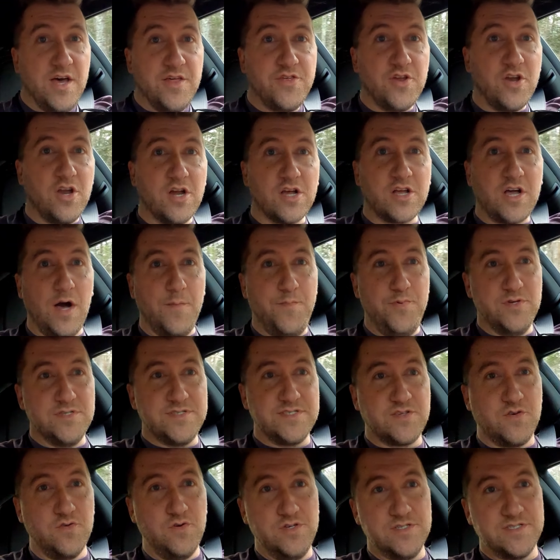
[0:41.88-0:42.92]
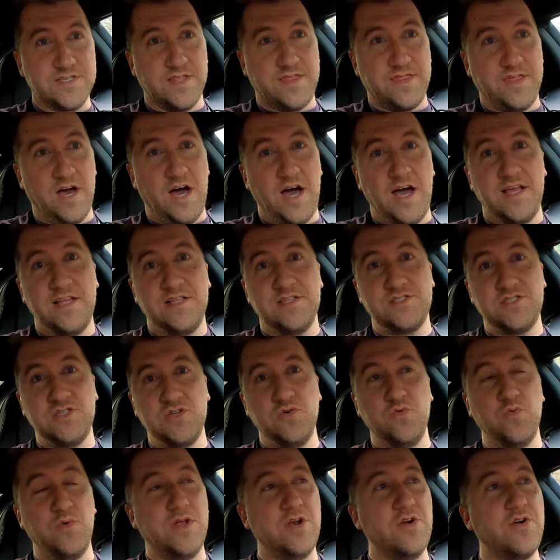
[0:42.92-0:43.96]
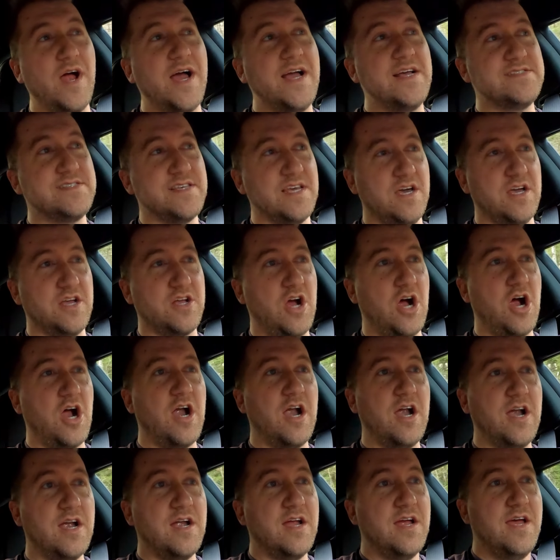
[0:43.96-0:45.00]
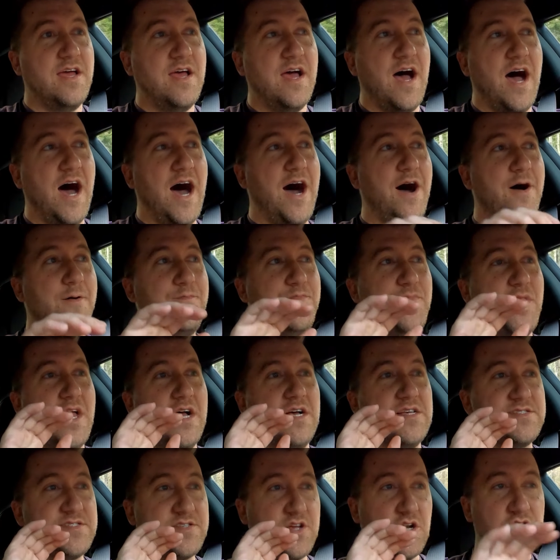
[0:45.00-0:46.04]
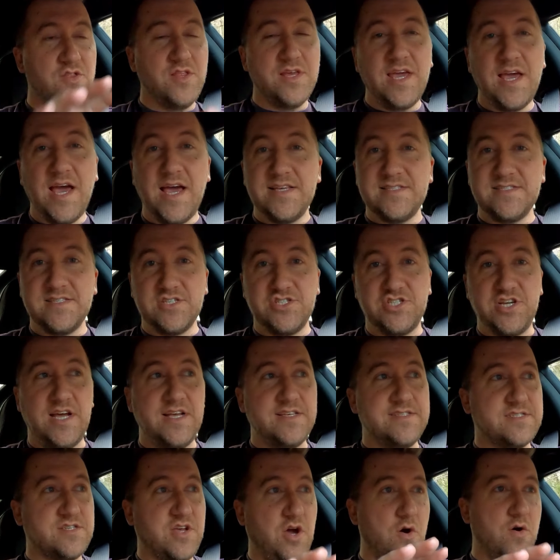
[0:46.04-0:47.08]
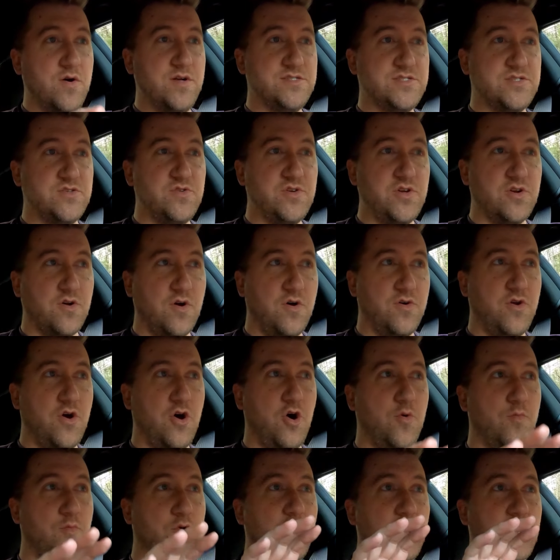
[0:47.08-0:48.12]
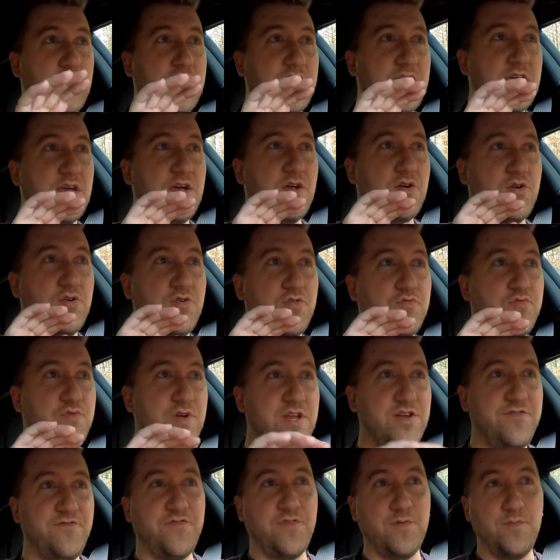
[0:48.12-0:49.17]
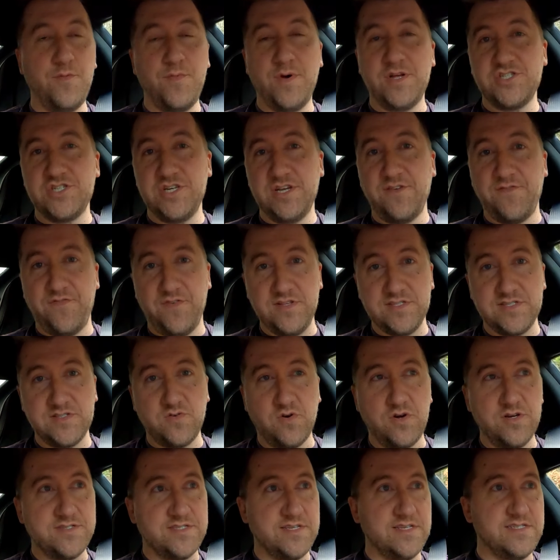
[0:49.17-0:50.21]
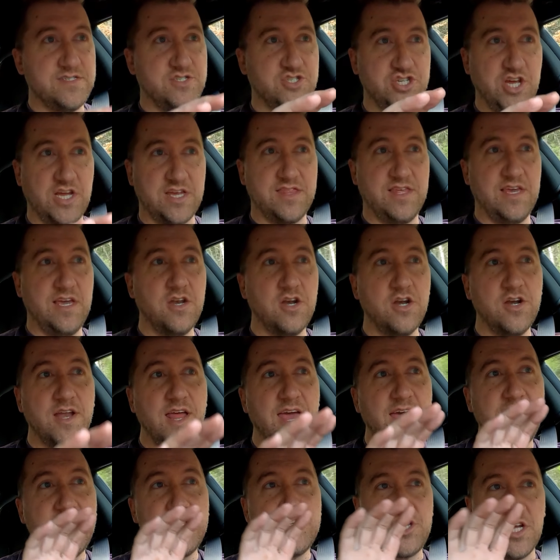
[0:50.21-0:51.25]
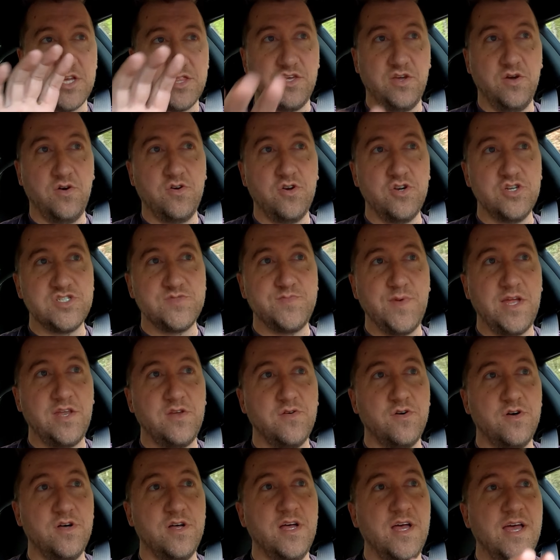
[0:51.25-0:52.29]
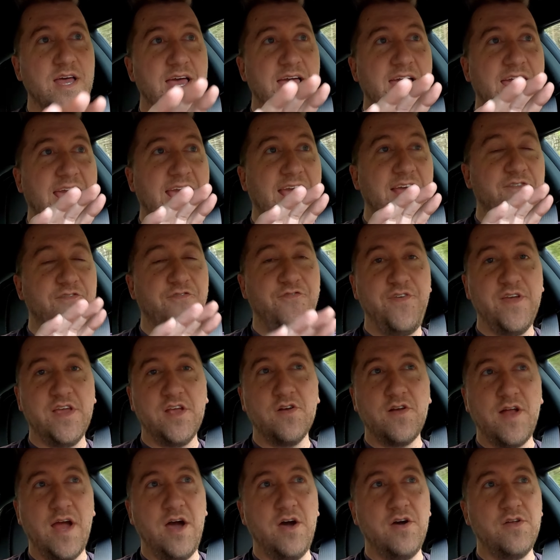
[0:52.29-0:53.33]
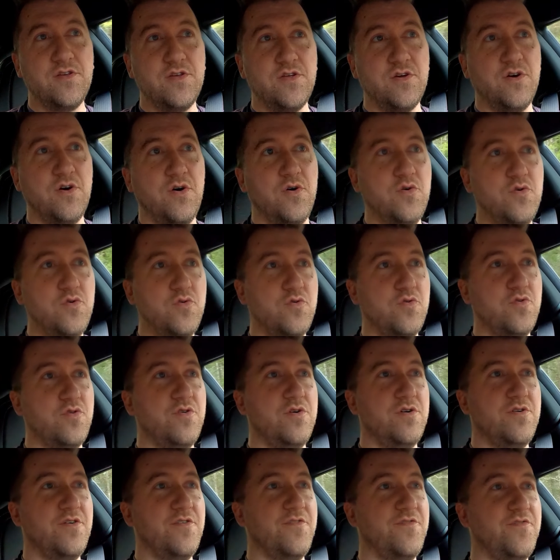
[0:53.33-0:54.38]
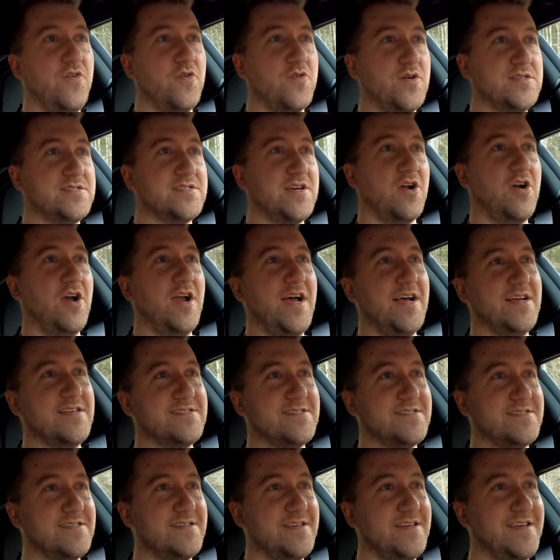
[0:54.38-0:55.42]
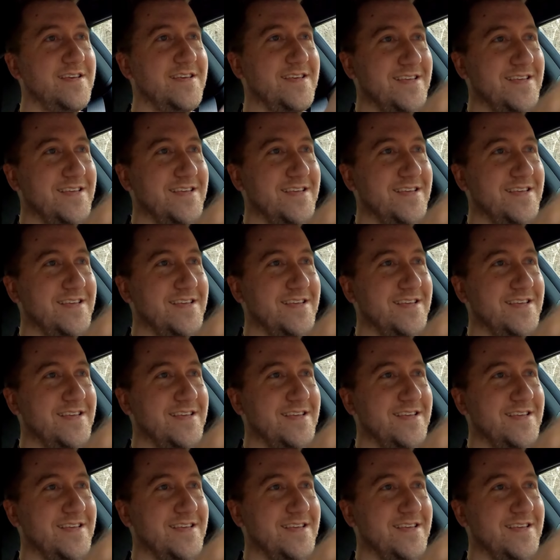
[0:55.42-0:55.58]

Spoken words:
there are a couple schools of thought to winterizing a car. Certainly I suggest go and do your own homework, read from a bunch of different sources, check the internet, check the owner's manual, and figure out, ooh, Focus RS.